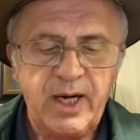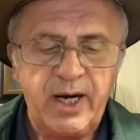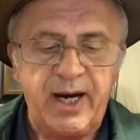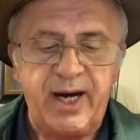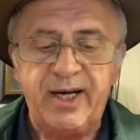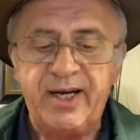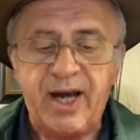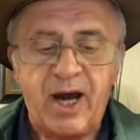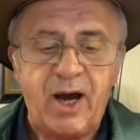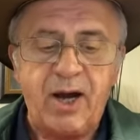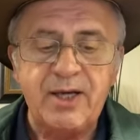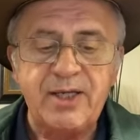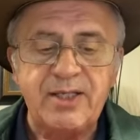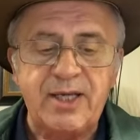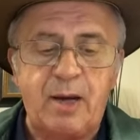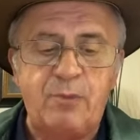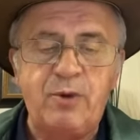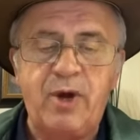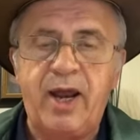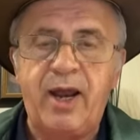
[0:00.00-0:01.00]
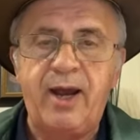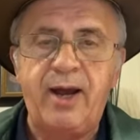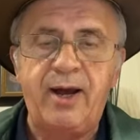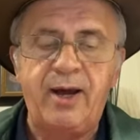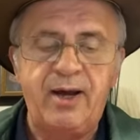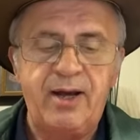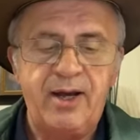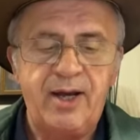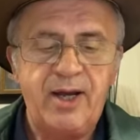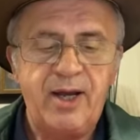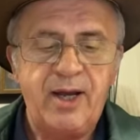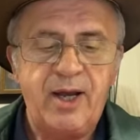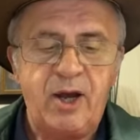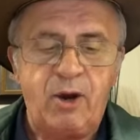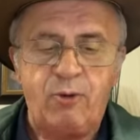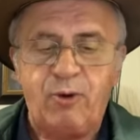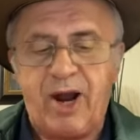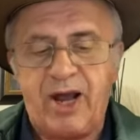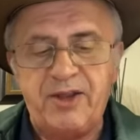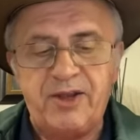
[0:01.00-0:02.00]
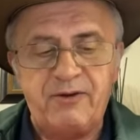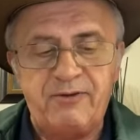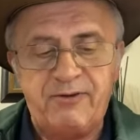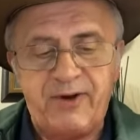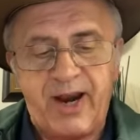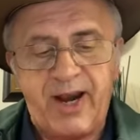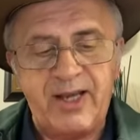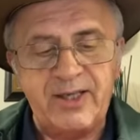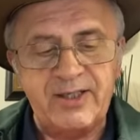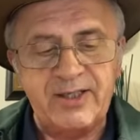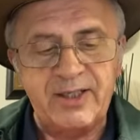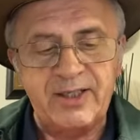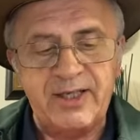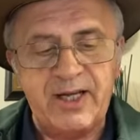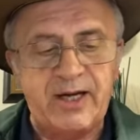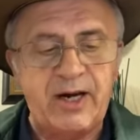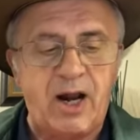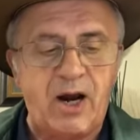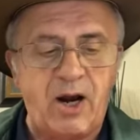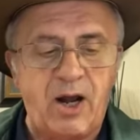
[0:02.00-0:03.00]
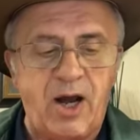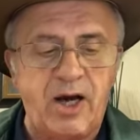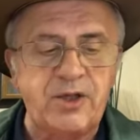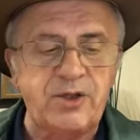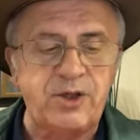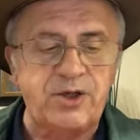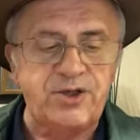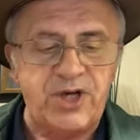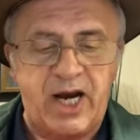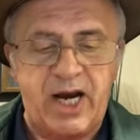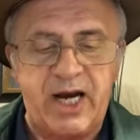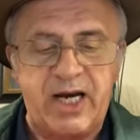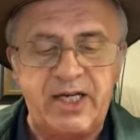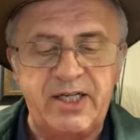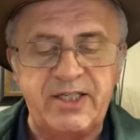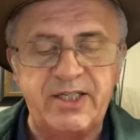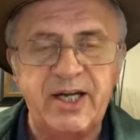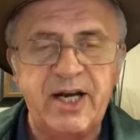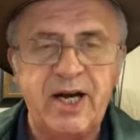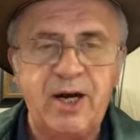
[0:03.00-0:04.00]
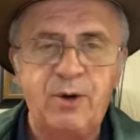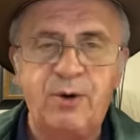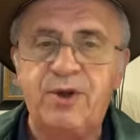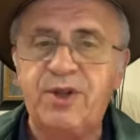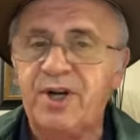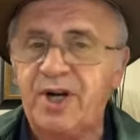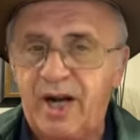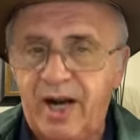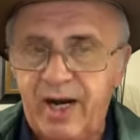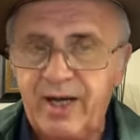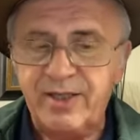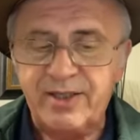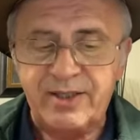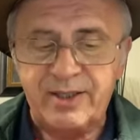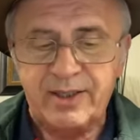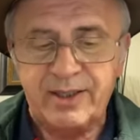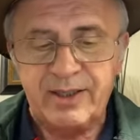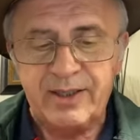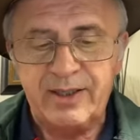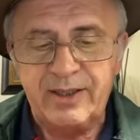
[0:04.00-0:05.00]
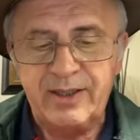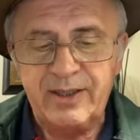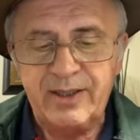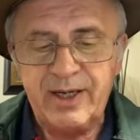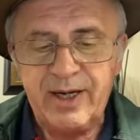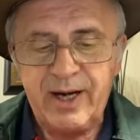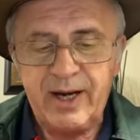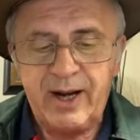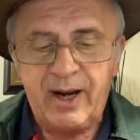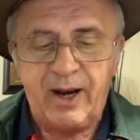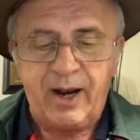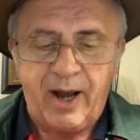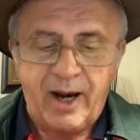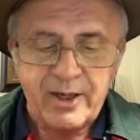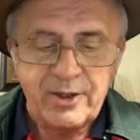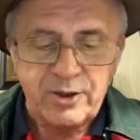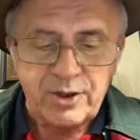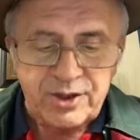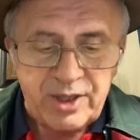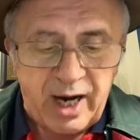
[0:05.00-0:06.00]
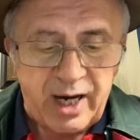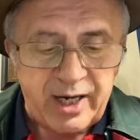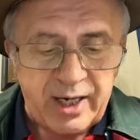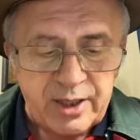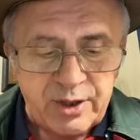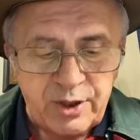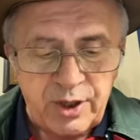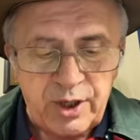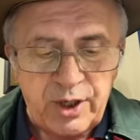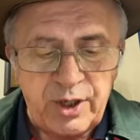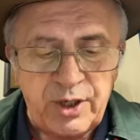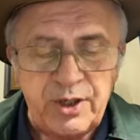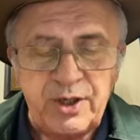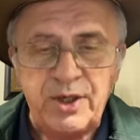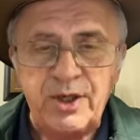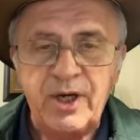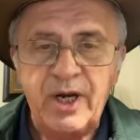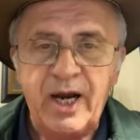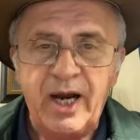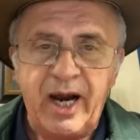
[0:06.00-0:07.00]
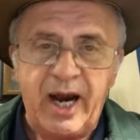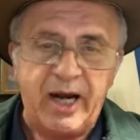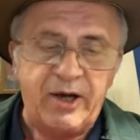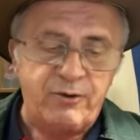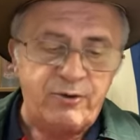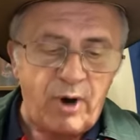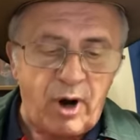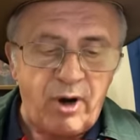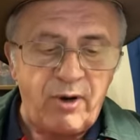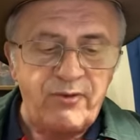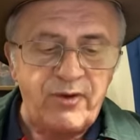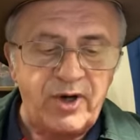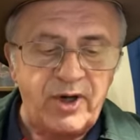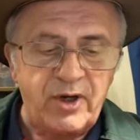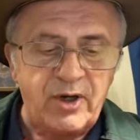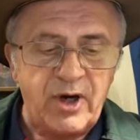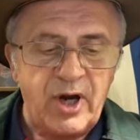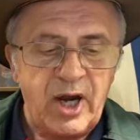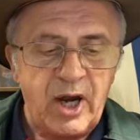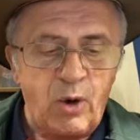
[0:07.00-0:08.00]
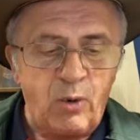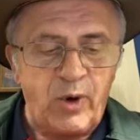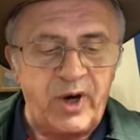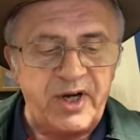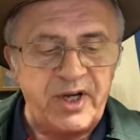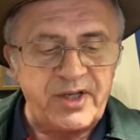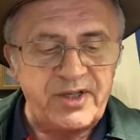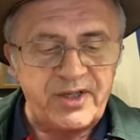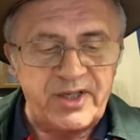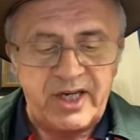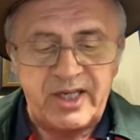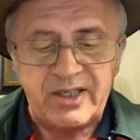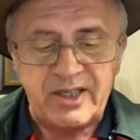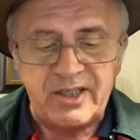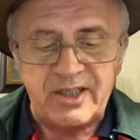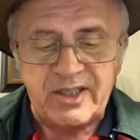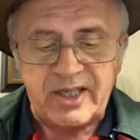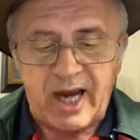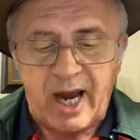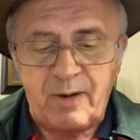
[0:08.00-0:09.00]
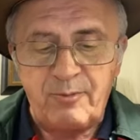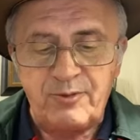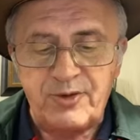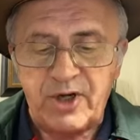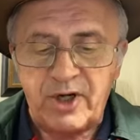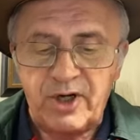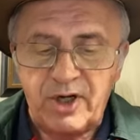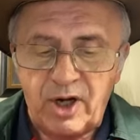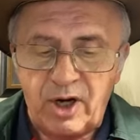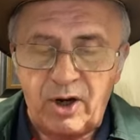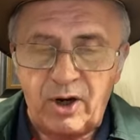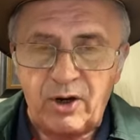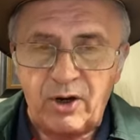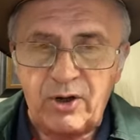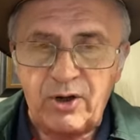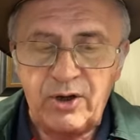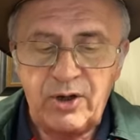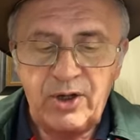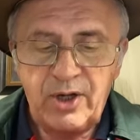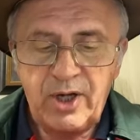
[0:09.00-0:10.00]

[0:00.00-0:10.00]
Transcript: and I somehow rather fancy that I like to change with Clancy, like to take a turn at driving where the seasons comes and go,